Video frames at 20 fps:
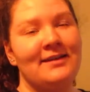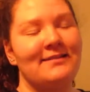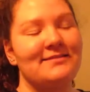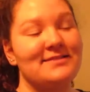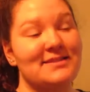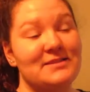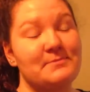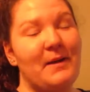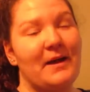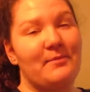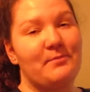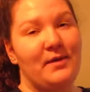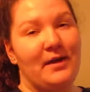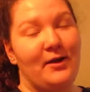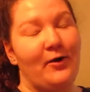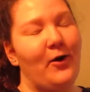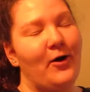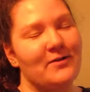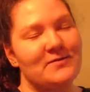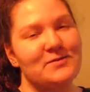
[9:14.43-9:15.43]
Despite
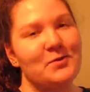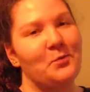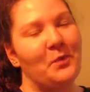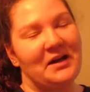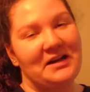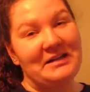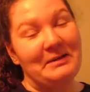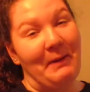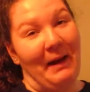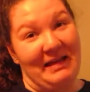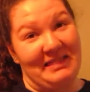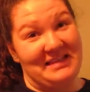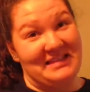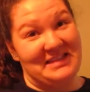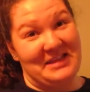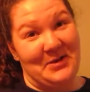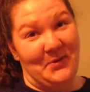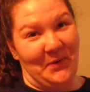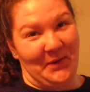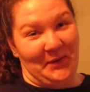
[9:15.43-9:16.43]
me also wanting to buy the
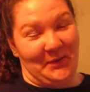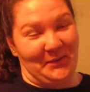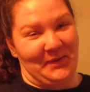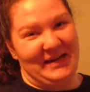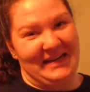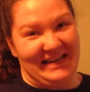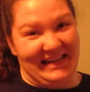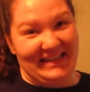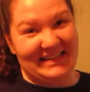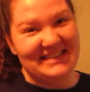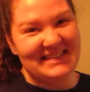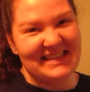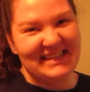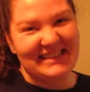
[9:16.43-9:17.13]
sequel and read it.